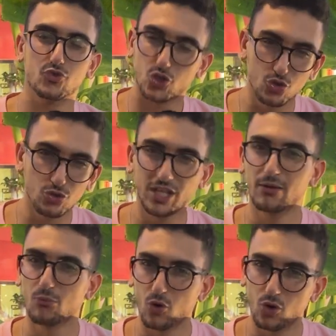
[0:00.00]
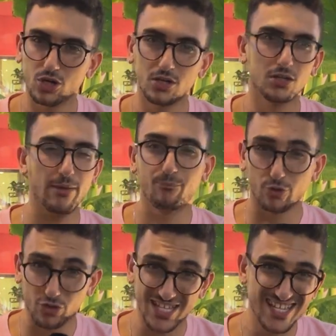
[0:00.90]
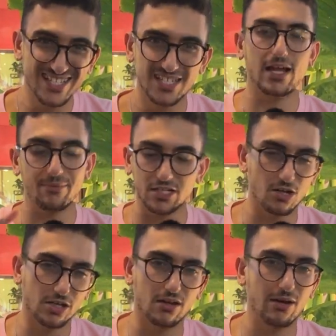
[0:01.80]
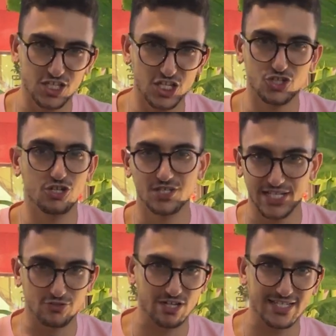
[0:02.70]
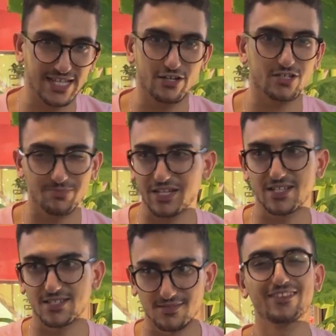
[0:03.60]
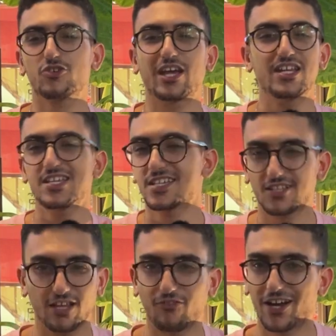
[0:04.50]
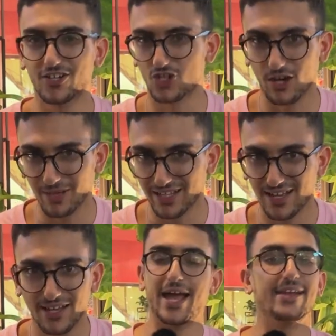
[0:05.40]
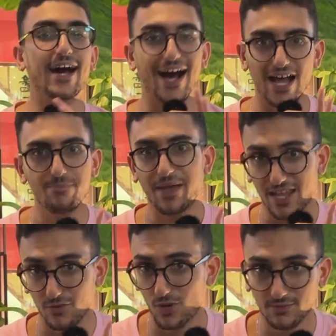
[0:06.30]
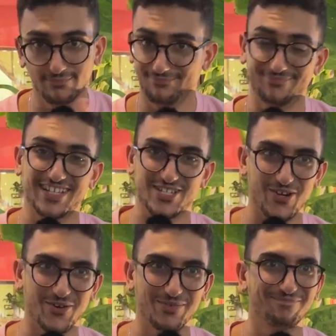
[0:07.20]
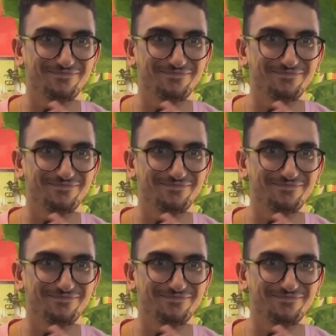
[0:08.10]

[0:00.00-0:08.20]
recruiting more employees. I'm not talking about teachers and translators because you can easily find a job like that, and a high paying one. So